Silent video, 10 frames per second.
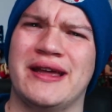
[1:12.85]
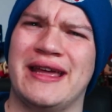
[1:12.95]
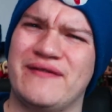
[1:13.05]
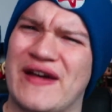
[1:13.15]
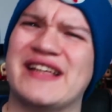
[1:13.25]

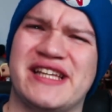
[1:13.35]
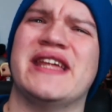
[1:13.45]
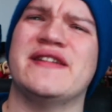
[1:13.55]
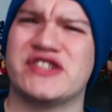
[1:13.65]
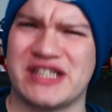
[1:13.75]

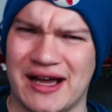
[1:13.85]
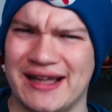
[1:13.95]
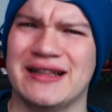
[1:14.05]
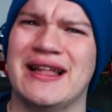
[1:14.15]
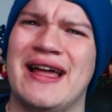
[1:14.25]
investigative
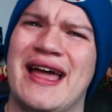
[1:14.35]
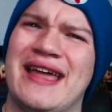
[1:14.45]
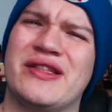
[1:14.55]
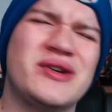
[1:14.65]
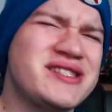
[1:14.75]
style.
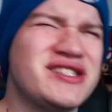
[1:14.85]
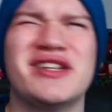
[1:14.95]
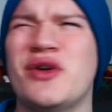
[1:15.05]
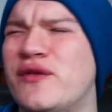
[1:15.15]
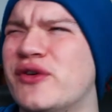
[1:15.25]
There
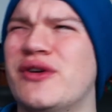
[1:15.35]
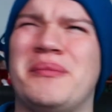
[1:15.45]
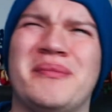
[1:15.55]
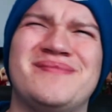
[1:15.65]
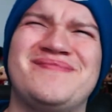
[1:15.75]
isn't
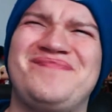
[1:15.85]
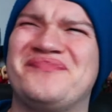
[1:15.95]
an